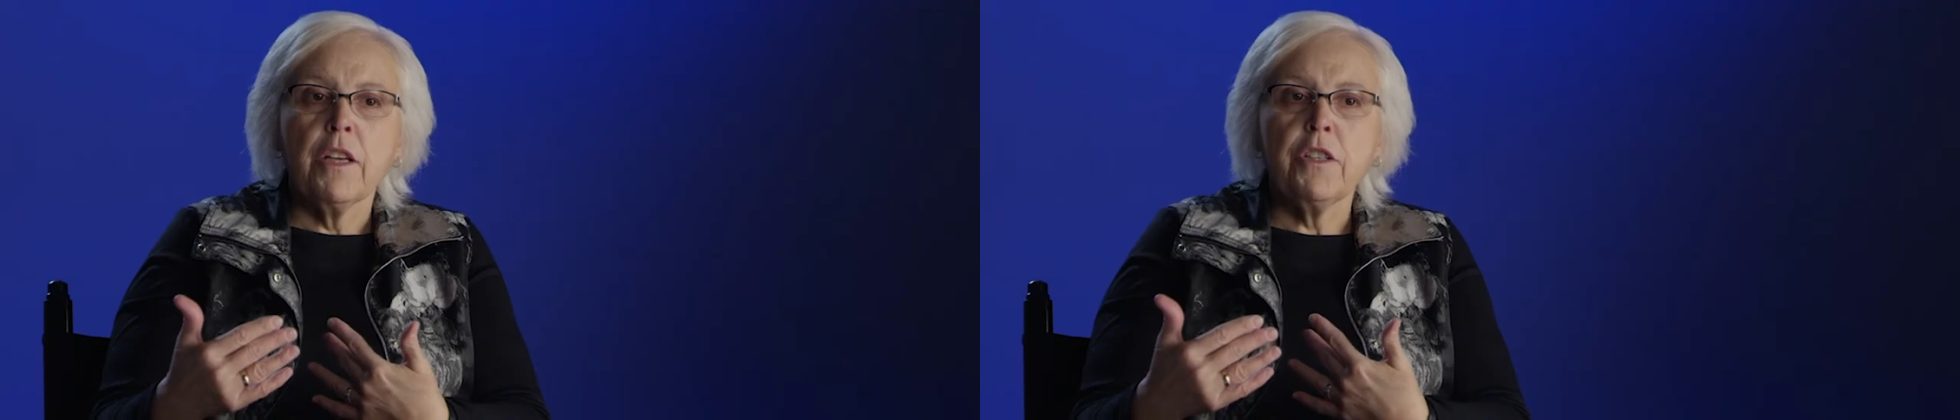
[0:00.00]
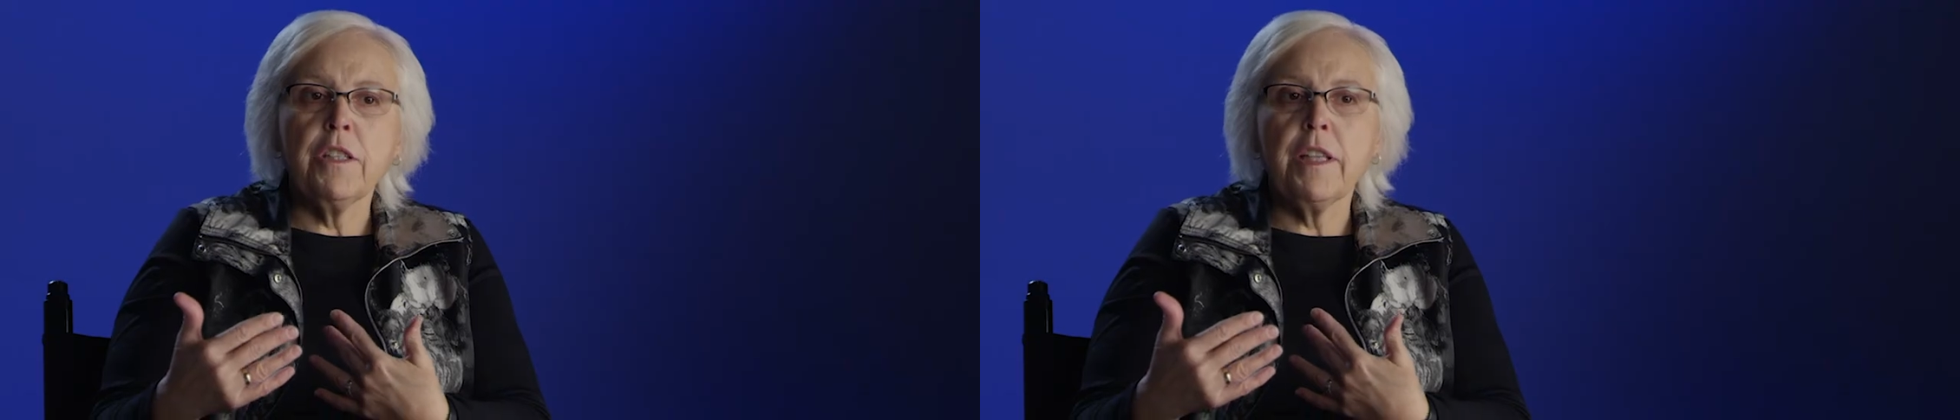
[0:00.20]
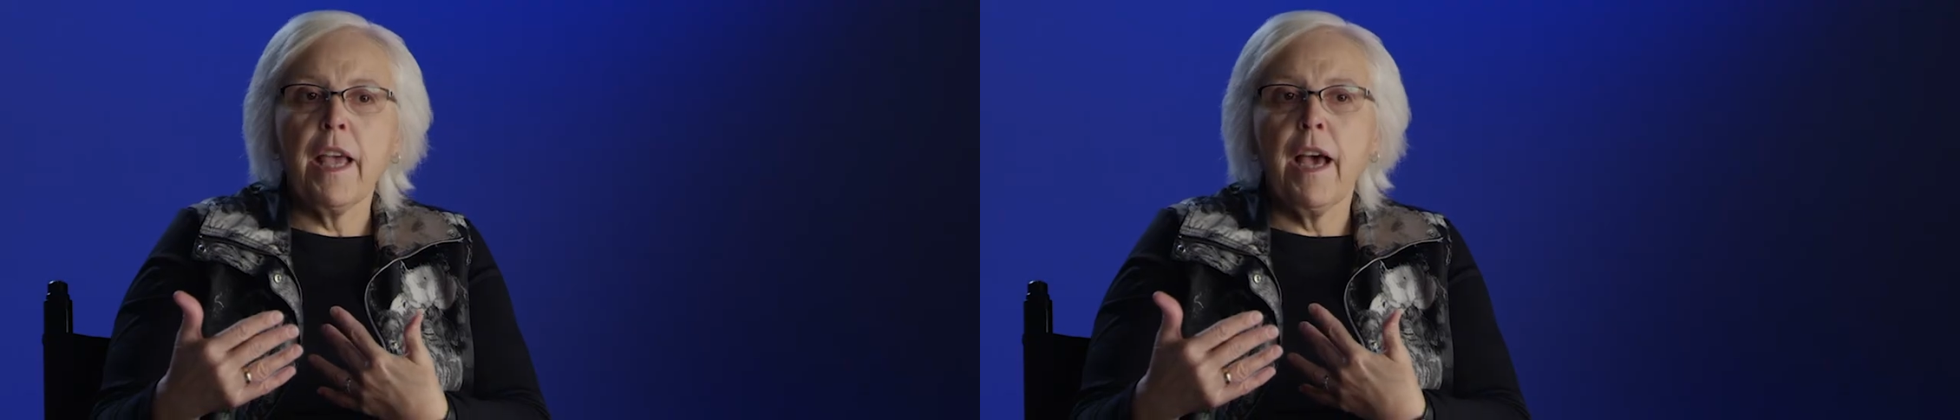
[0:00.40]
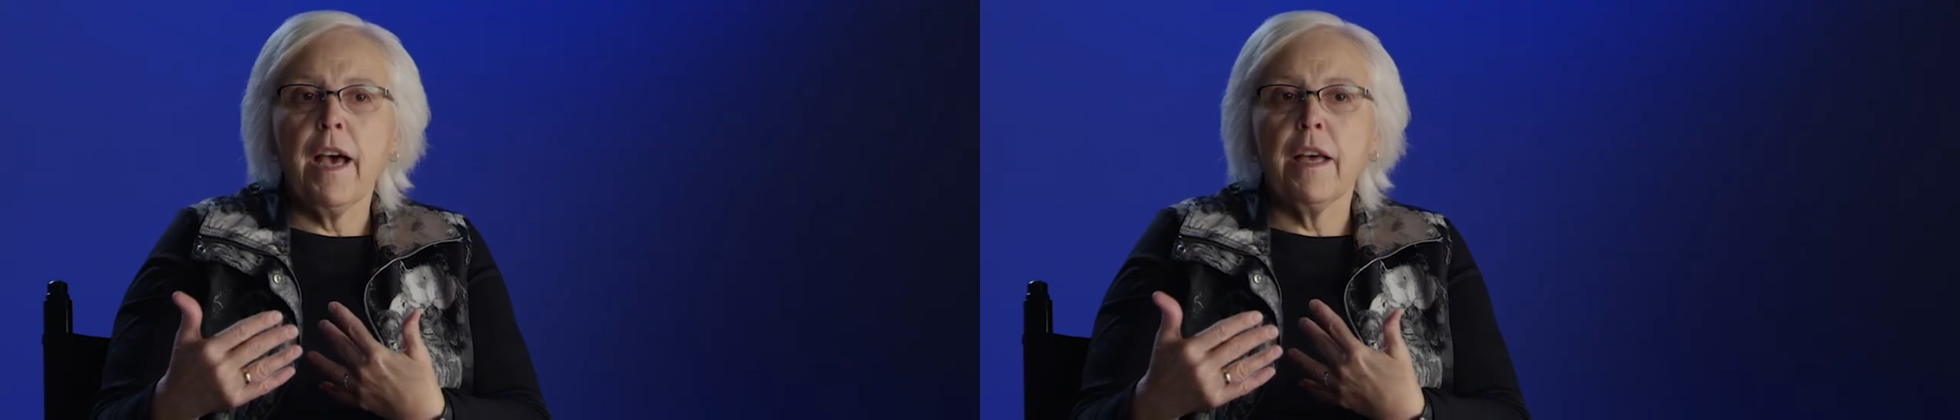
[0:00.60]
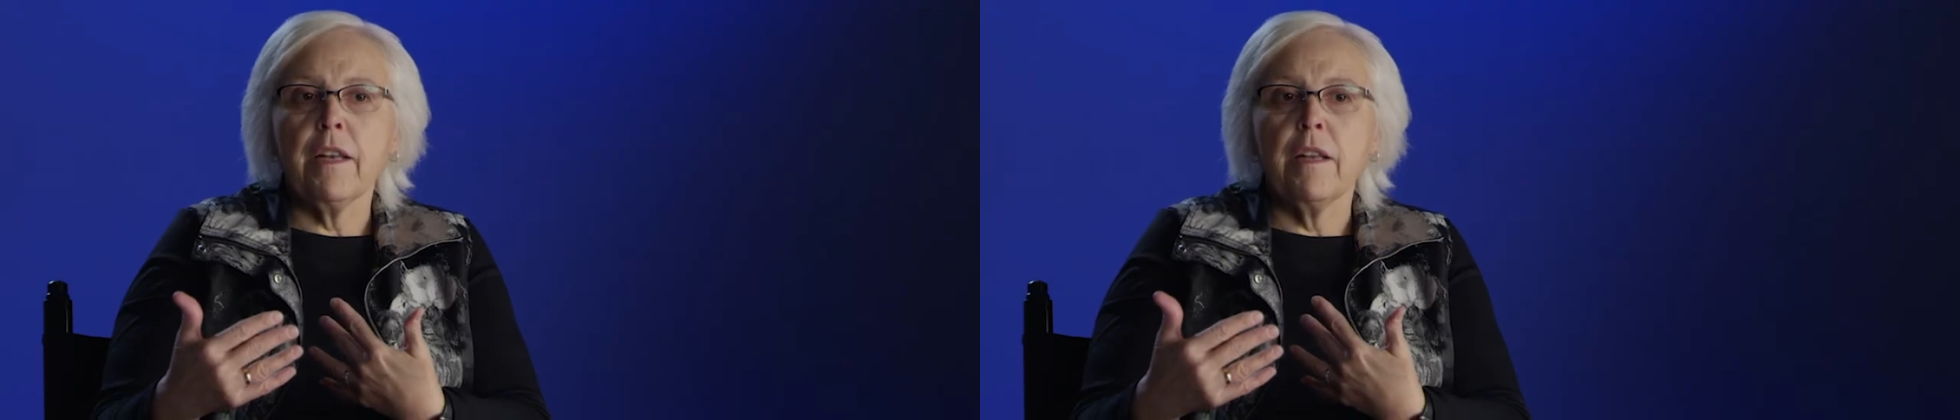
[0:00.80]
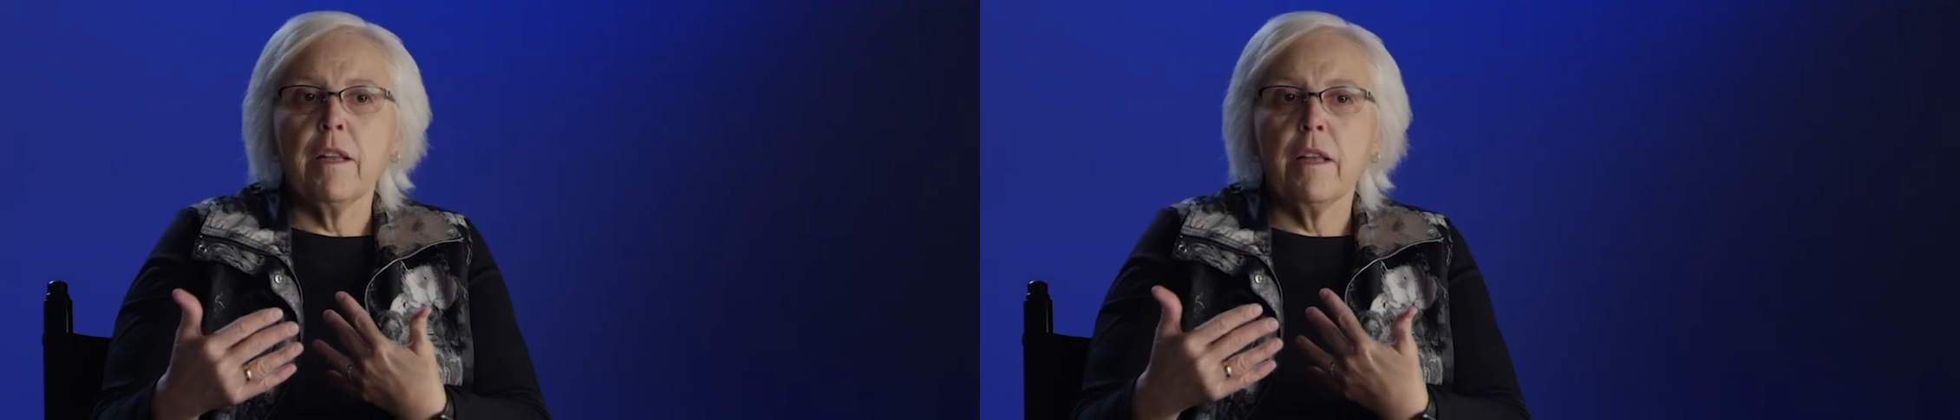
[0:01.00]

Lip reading: She's had